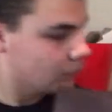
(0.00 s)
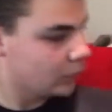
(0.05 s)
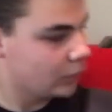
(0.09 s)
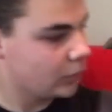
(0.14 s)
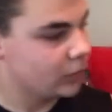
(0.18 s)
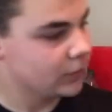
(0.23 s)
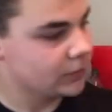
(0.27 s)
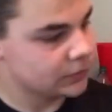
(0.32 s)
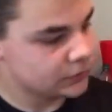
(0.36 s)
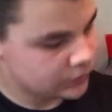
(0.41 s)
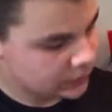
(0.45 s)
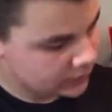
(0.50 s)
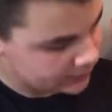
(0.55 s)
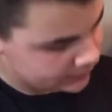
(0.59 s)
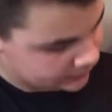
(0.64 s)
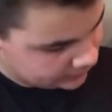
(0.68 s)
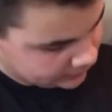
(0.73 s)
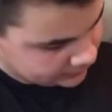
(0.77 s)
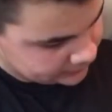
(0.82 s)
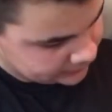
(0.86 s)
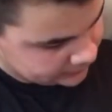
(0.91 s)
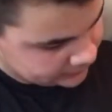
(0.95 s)
on this,
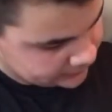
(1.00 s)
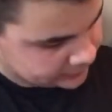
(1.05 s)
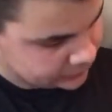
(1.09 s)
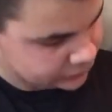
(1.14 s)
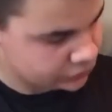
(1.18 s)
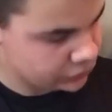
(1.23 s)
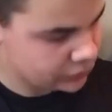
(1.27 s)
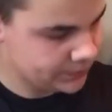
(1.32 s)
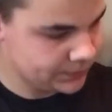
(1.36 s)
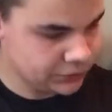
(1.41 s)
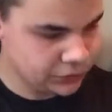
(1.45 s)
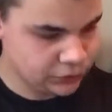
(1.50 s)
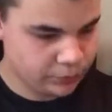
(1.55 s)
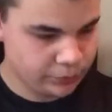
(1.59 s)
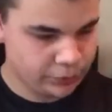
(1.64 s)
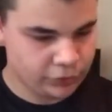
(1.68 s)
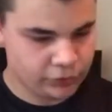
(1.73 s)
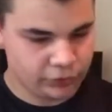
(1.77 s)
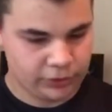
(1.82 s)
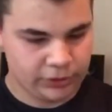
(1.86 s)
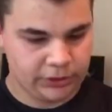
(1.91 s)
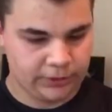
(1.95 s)
it doesn't show up super
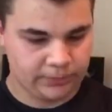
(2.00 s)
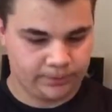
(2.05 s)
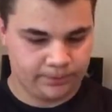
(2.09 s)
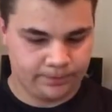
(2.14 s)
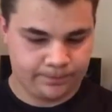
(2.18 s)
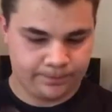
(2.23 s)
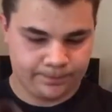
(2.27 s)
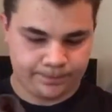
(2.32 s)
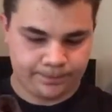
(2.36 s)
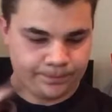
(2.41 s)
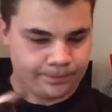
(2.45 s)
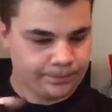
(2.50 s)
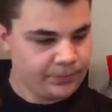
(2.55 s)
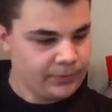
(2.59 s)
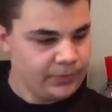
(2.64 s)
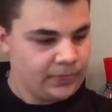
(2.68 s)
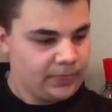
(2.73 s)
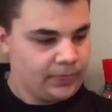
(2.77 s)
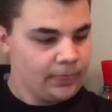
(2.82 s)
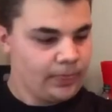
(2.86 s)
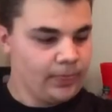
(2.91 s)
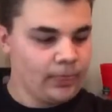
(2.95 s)
great
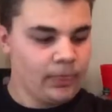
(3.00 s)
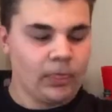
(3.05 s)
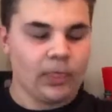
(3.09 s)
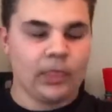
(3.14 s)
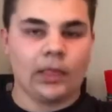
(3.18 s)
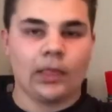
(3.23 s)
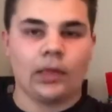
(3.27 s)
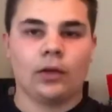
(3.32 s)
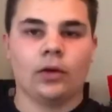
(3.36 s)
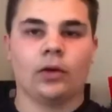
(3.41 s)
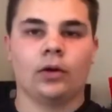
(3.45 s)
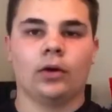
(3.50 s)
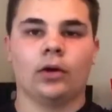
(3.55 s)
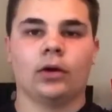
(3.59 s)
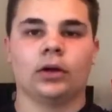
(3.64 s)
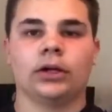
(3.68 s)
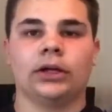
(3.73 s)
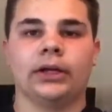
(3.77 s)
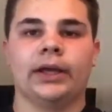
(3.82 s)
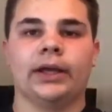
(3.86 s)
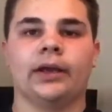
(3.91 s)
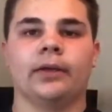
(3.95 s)

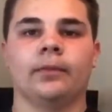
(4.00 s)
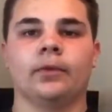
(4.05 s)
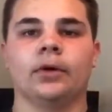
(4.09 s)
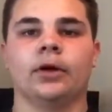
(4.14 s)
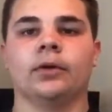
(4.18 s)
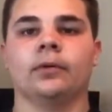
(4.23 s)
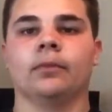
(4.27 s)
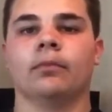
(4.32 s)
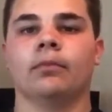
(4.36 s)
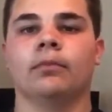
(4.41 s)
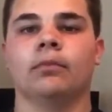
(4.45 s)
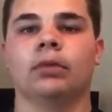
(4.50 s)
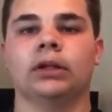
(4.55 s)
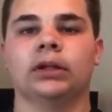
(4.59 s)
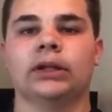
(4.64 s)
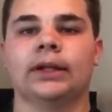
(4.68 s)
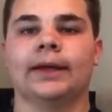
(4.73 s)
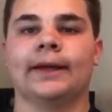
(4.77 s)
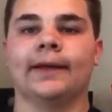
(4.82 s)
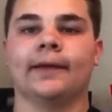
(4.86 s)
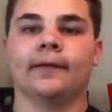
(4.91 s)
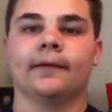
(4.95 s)
on camera, but
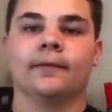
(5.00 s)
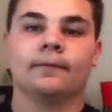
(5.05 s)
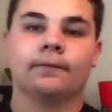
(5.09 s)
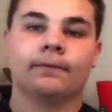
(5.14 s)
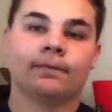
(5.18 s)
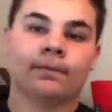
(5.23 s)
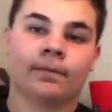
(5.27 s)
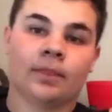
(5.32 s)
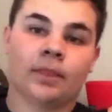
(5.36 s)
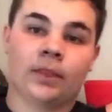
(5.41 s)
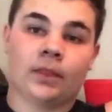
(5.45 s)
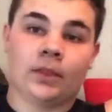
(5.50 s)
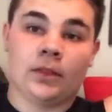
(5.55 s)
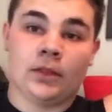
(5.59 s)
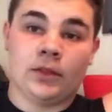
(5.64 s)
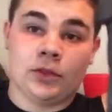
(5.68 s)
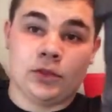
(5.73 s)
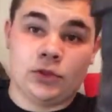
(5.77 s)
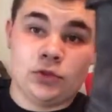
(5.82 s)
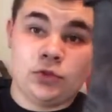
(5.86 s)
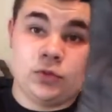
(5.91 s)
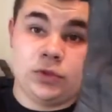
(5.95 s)
like
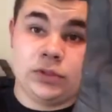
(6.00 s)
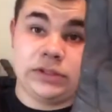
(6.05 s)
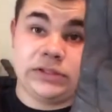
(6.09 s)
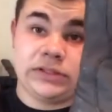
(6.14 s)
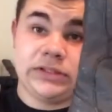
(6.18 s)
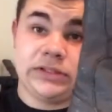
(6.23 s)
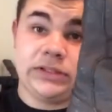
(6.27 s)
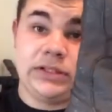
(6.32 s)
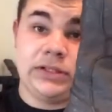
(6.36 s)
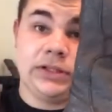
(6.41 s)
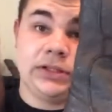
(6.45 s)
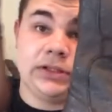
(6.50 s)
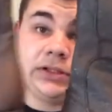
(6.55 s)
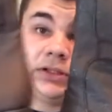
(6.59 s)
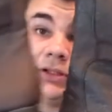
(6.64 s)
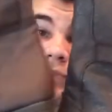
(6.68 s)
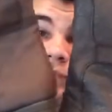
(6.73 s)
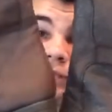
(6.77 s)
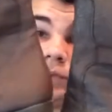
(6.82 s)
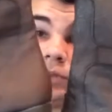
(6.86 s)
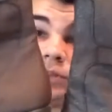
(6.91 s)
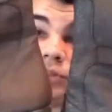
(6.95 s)
you can see that
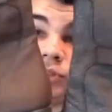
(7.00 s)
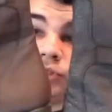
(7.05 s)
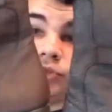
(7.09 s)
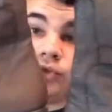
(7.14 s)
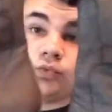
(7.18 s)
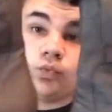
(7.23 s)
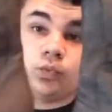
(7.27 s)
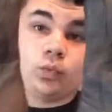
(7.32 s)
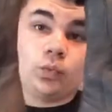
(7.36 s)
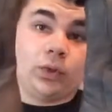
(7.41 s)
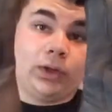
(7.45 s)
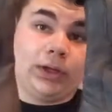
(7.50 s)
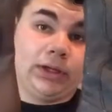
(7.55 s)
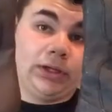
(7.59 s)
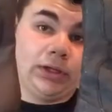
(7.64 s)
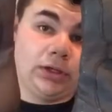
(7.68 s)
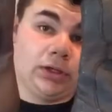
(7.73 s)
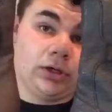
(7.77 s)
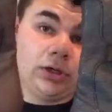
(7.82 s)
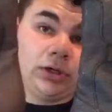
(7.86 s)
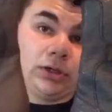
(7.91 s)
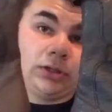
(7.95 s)
this one is just way
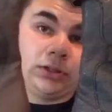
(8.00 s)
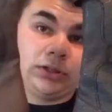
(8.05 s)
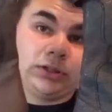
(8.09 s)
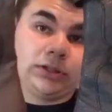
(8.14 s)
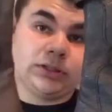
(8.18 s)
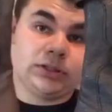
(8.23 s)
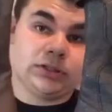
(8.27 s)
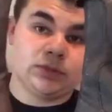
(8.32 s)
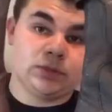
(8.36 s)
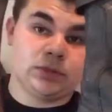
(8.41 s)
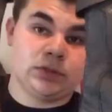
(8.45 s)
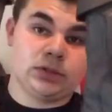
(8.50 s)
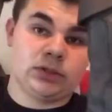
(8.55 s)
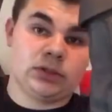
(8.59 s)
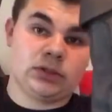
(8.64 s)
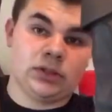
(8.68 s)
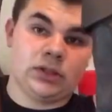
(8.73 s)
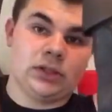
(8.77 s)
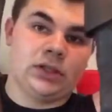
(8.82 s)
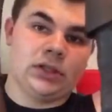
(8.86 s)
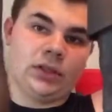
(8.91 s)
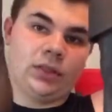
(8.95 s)
darker than this one.
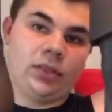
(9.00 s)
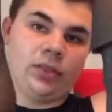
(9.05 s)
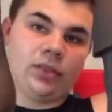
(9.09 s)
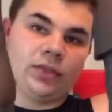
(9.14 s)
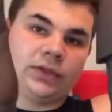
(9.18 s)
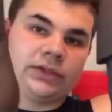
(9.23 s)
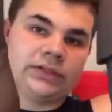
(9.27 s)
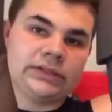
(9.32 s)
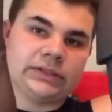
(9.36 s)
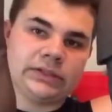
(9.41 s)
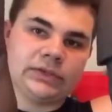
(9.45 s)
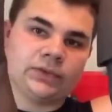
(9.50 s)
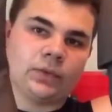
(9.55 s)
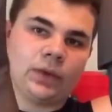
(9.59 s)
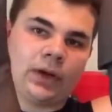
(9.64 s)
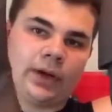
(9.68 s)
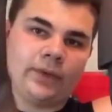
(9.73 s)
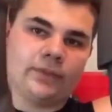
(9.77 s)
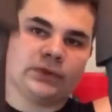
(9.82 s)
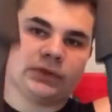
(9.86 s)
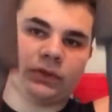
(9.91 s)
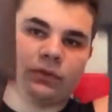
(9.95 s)
This is what
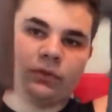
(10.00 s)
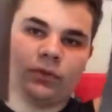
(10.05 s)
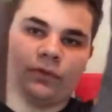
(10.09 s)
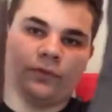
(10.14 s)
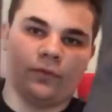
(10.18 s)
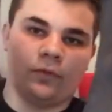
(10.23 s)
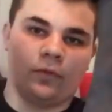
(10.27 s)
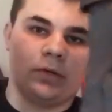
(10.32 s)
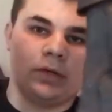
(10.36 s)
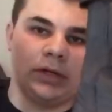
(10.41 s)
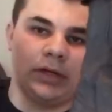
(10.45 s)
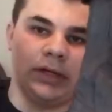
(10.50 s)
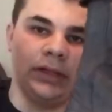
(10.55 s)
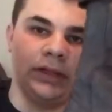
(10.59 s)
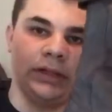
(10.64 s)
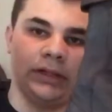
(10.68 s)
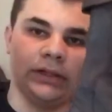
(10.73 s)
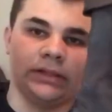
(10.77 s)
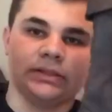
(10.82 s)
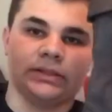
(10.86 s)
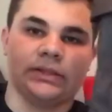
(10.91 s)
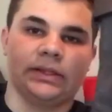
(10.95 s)
I was going for, not
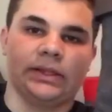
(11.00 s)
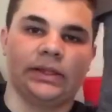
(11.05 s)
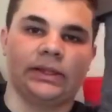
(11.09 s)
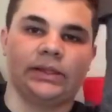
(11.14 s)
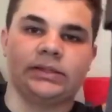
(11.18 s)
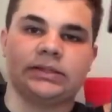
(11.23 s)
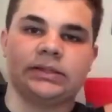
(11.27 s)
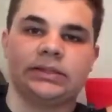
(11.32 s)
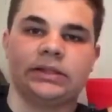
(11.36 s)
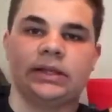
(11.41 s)
this. And